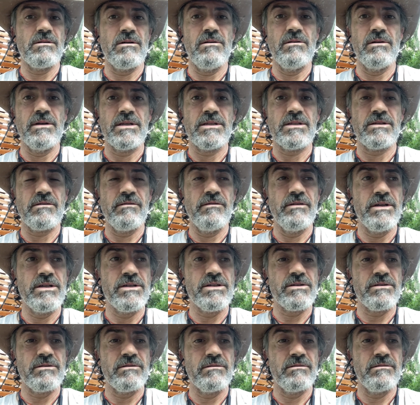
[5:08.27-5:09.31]

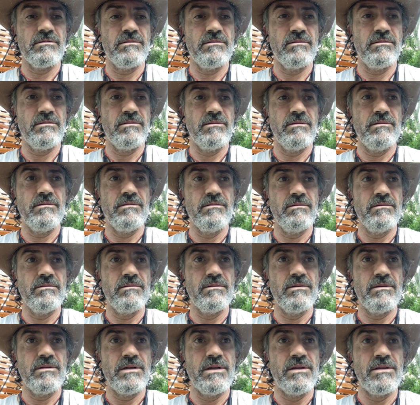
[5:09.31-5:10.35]
excavation,
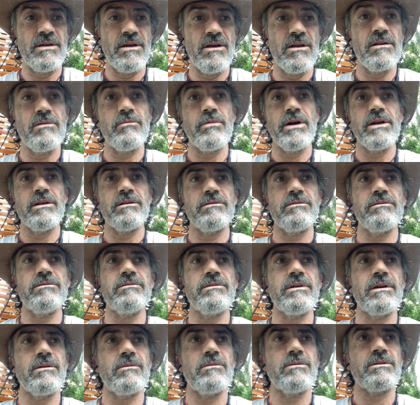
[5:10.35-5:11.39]
and the only way to do
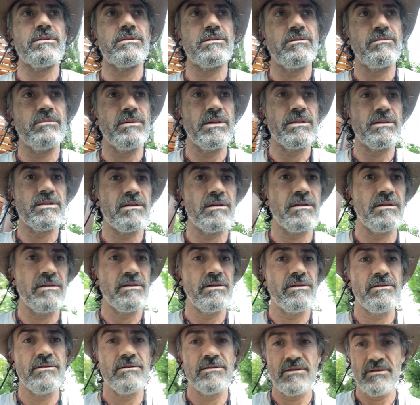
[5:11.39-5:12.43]
that was to basically
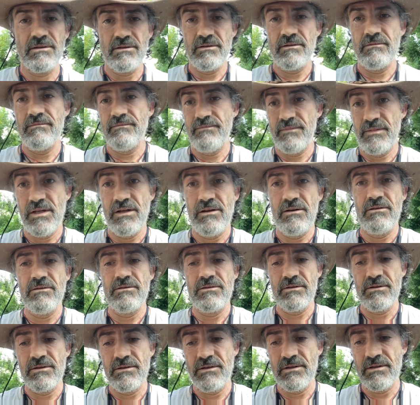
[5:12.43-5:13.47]
use the
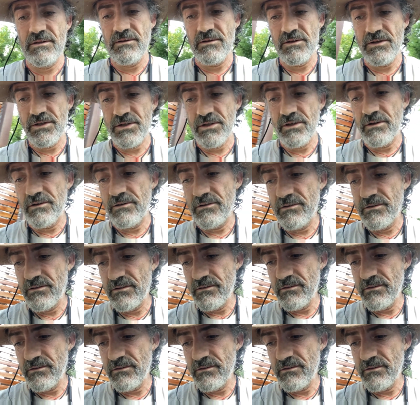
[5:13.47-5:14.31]
hoses as I showed.